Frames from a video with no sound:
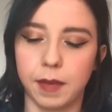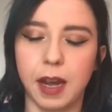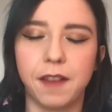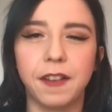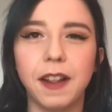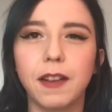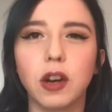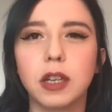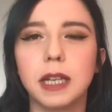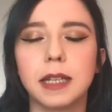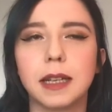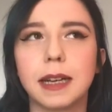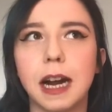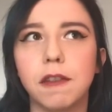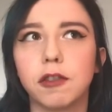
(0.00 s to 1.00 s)
I feel like they're gonna
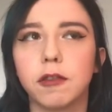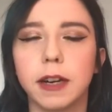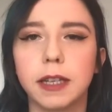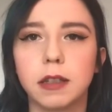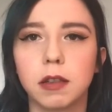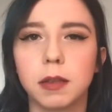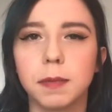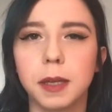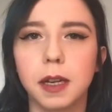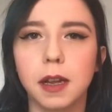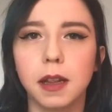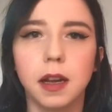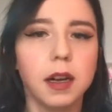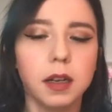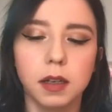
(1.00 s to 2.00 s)
taste like After Eights or something
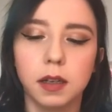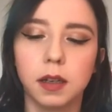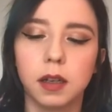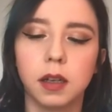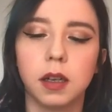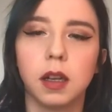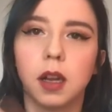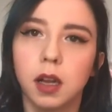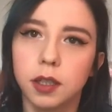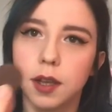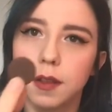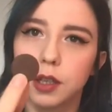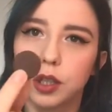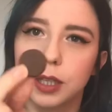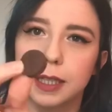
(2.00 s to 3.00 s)
like that.
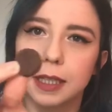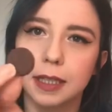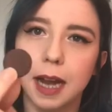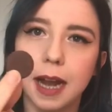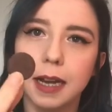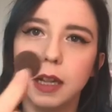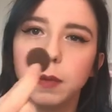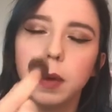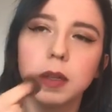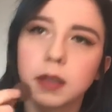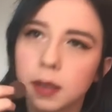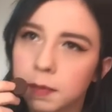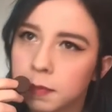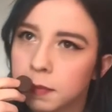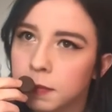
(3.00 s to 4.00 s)
So then just these tiny little ones.